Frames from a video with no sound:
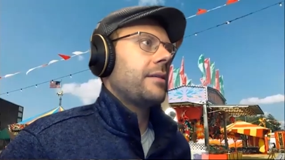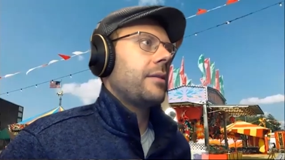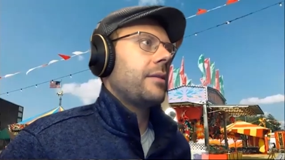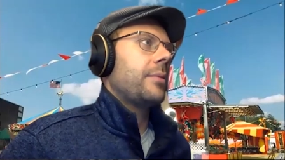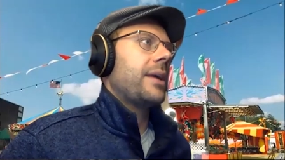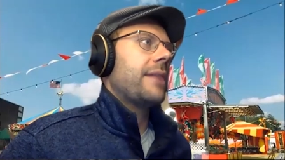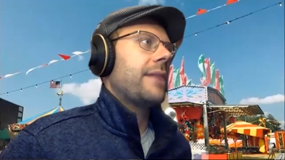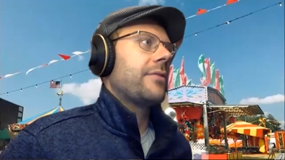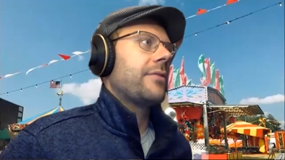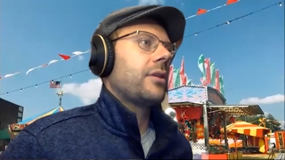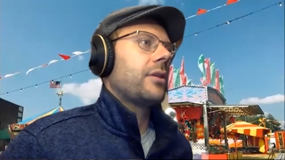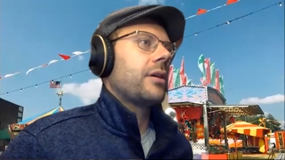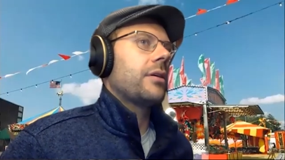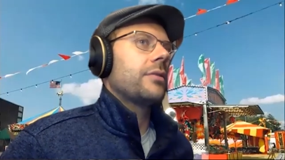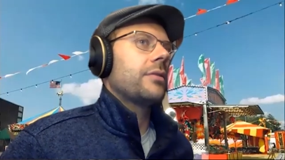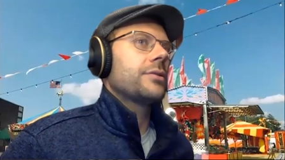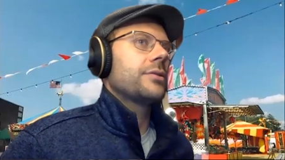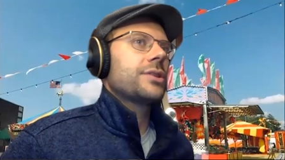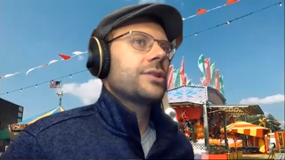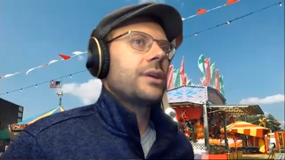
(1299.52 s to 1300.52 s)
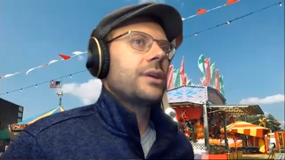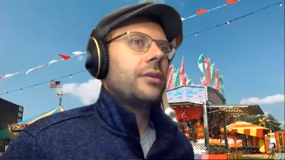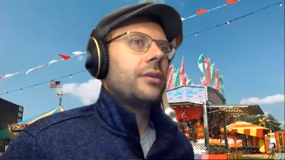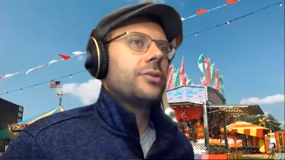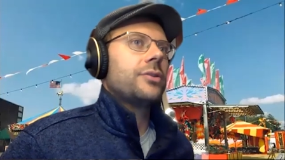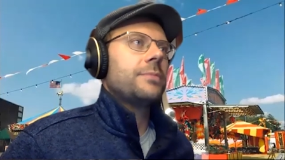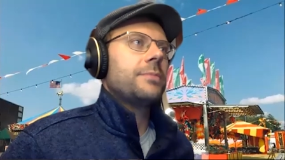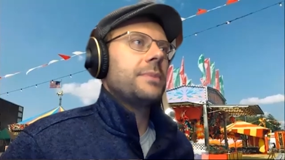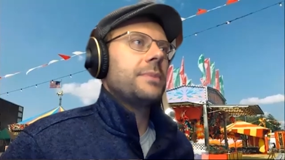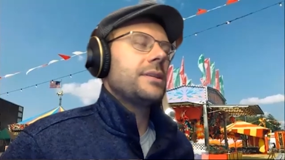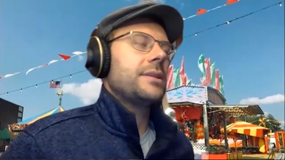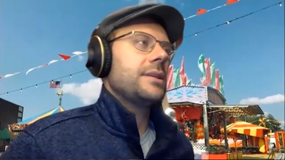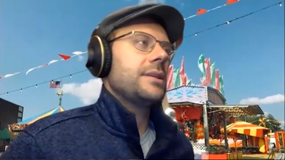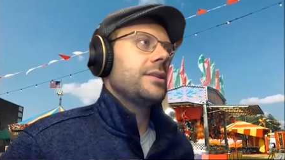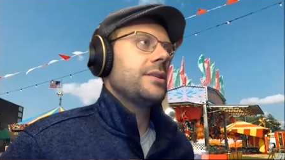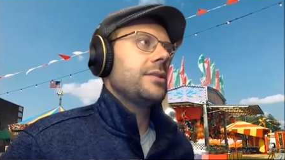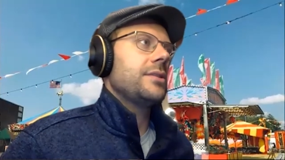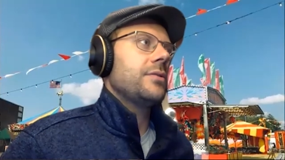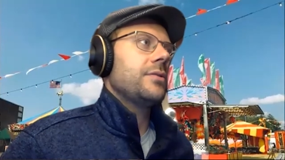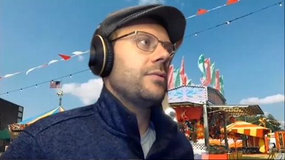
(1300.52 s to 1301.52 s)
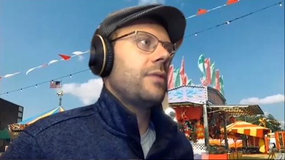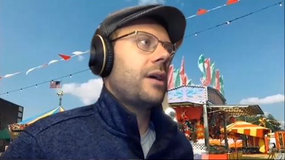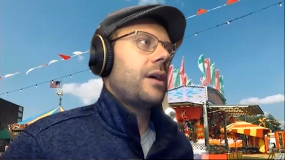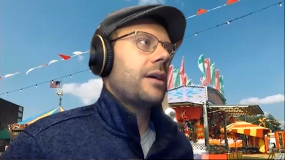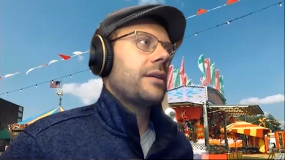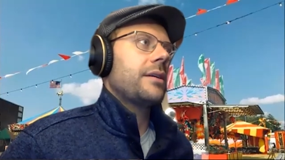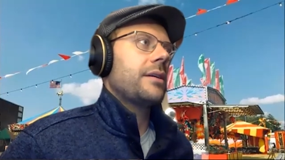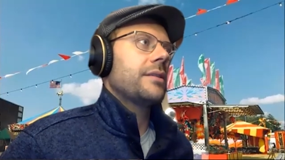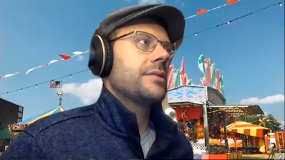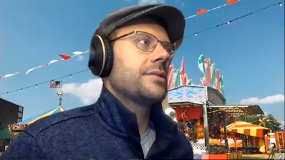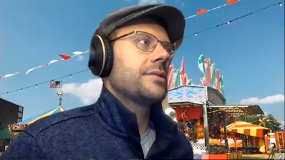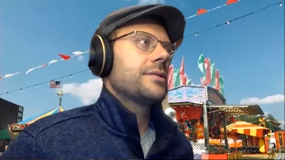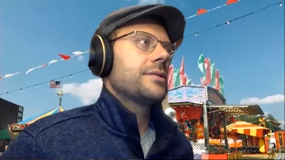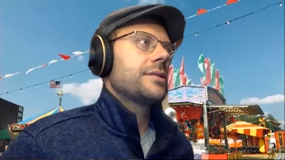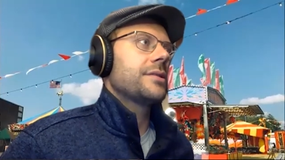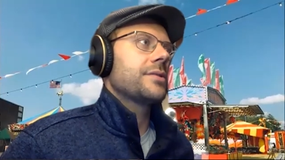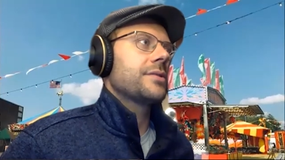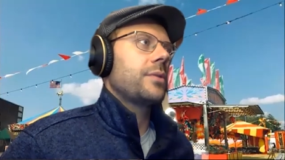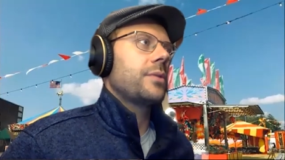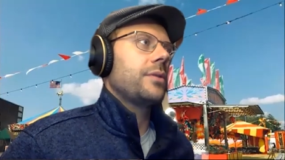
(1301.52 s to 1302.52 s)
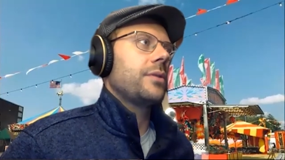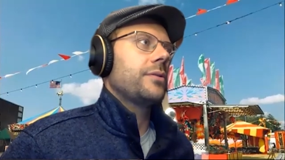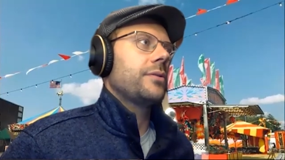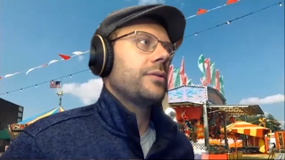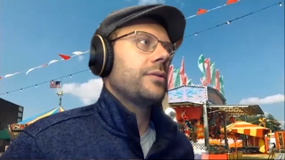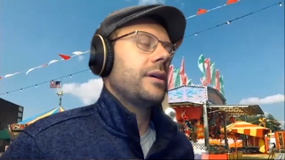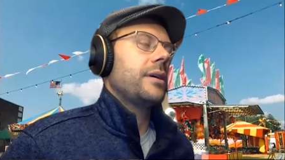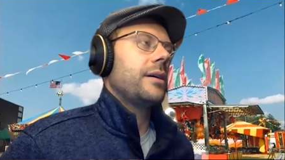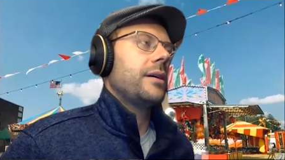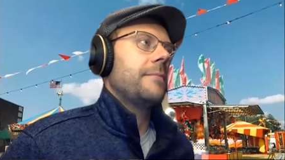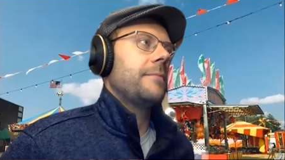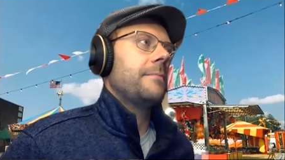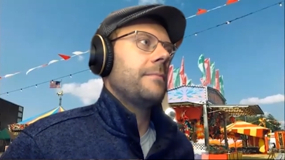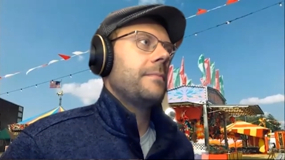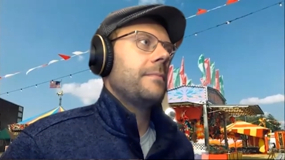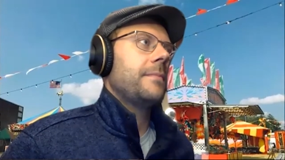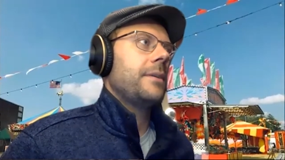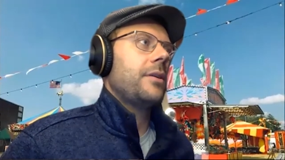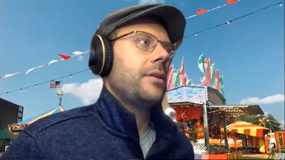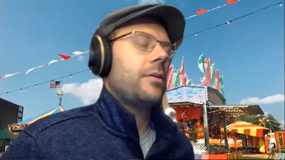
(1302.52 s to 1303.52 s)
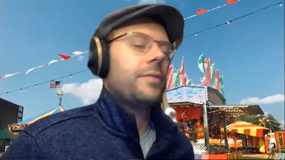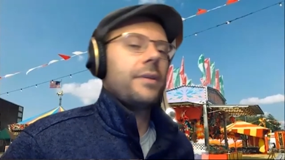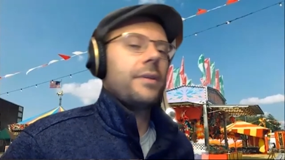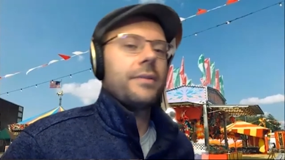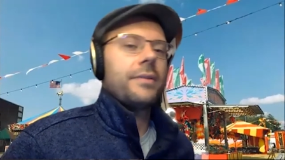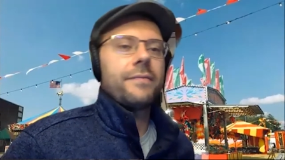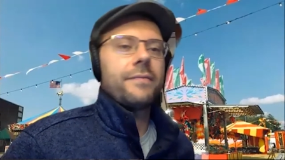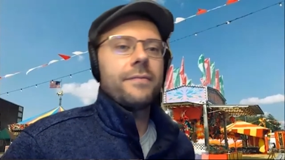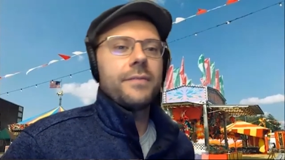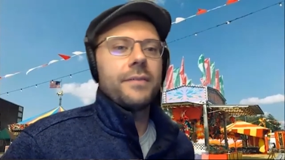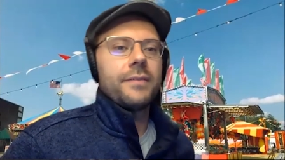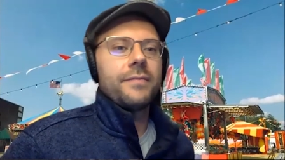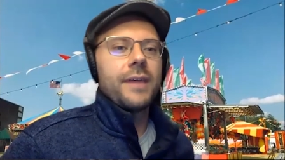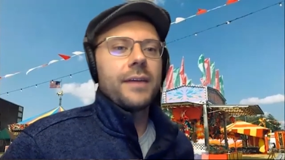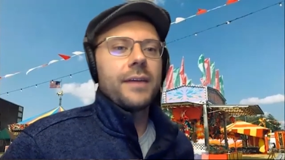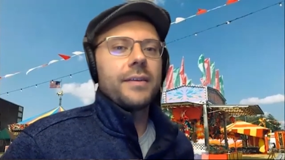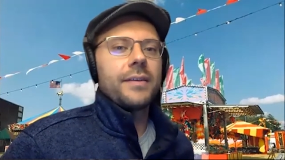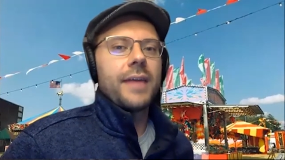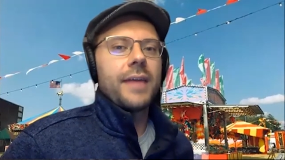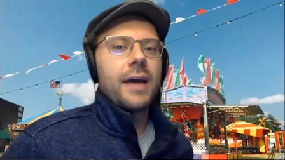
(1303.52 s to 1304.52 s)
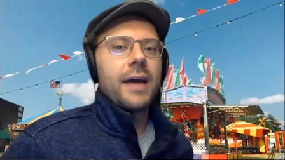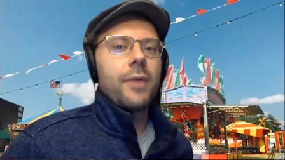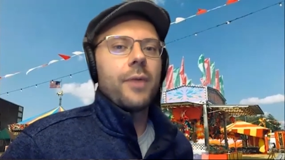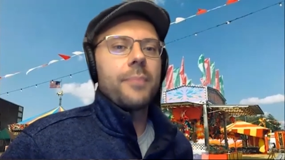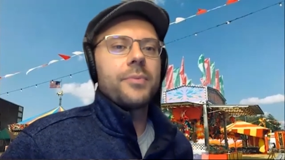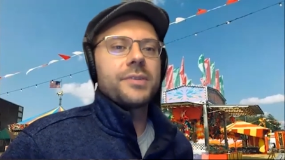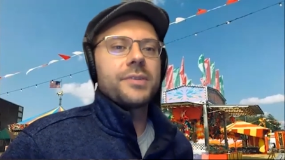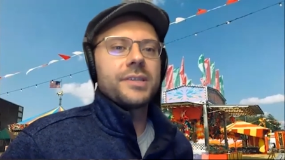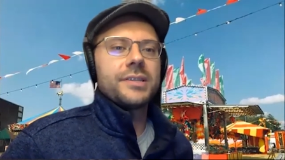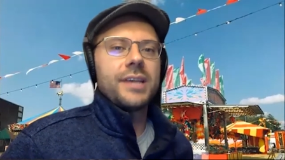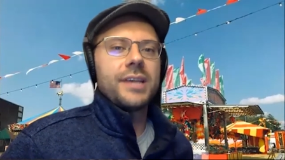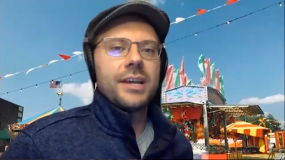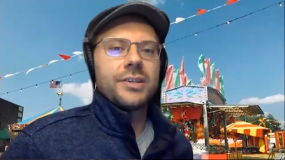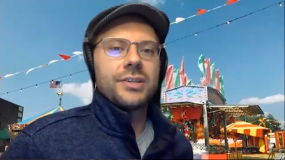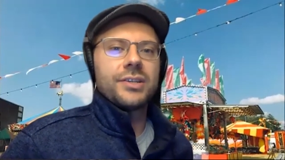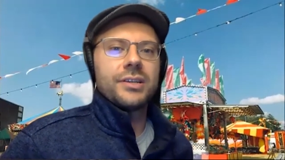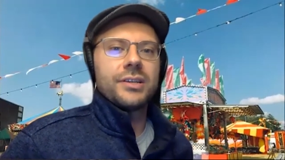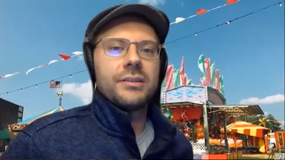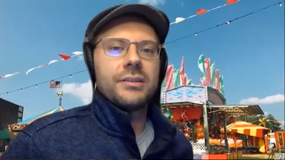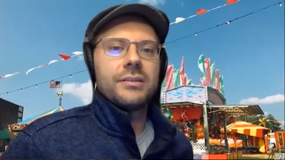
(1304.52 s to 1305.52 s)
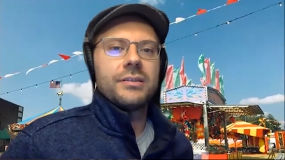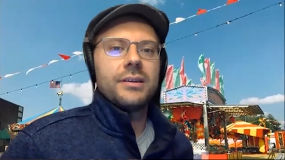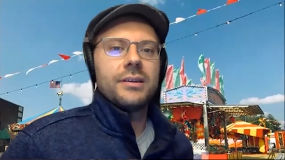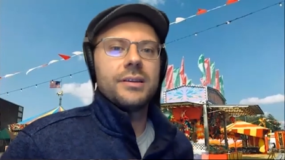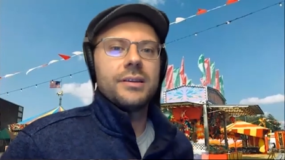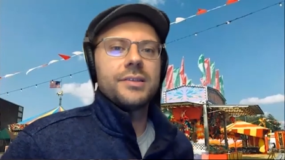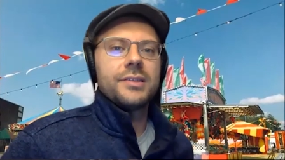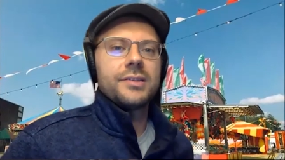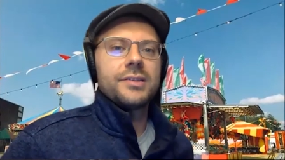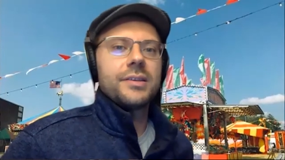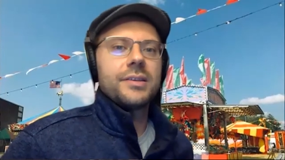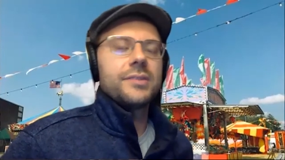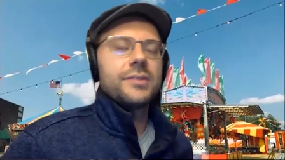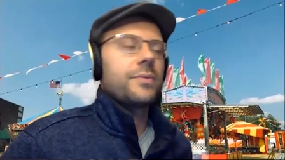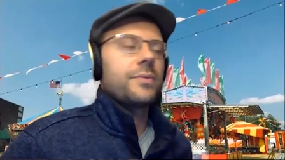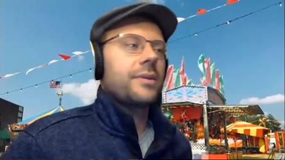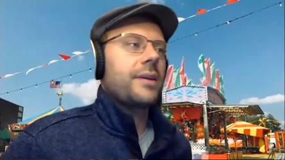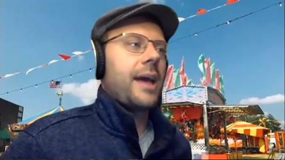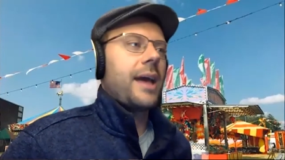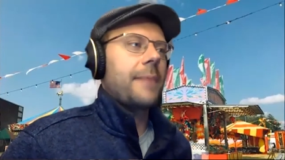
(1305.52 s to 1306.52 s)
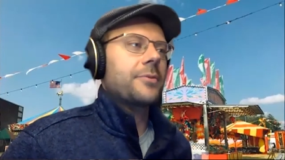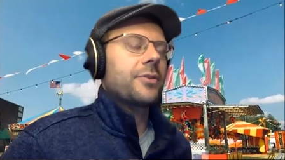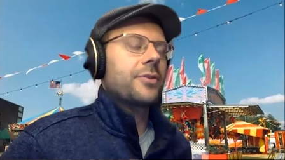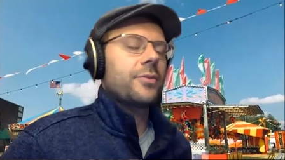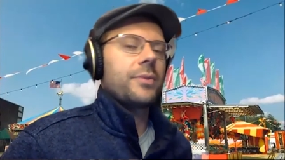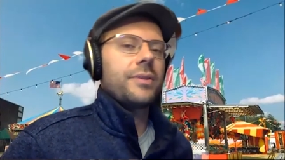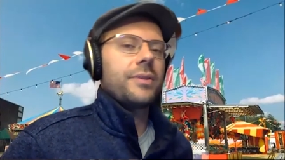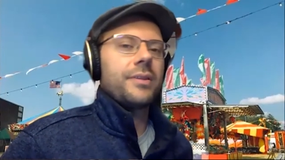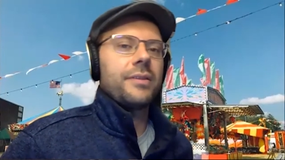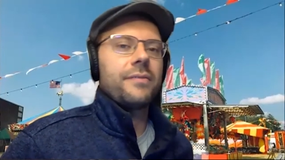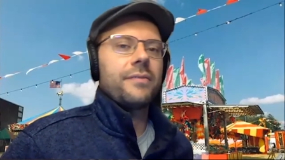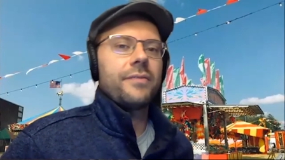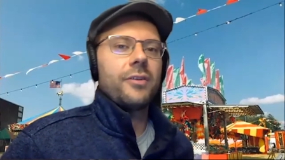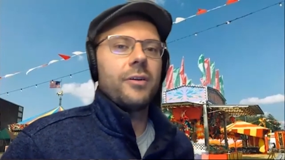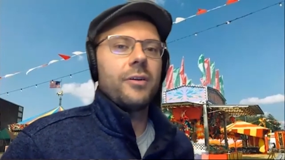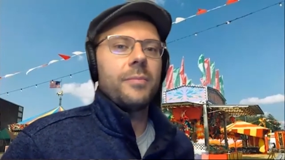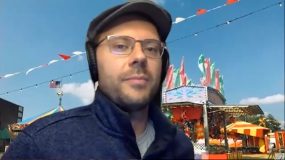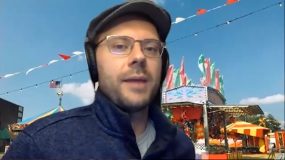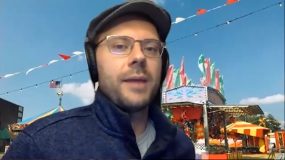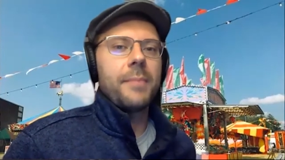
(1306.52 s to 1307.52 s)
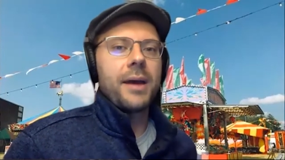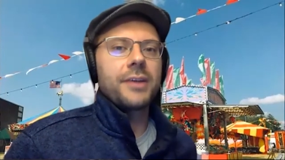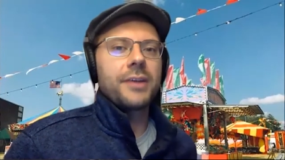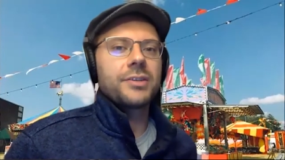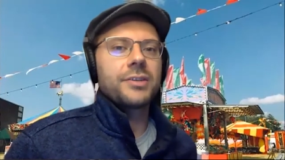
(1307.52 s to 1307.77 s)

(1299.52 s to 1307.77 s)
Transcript: and uh, we have a large LGBTQ audience as well. Um, you know, the, the, the fact that that representation is is captured within the film, I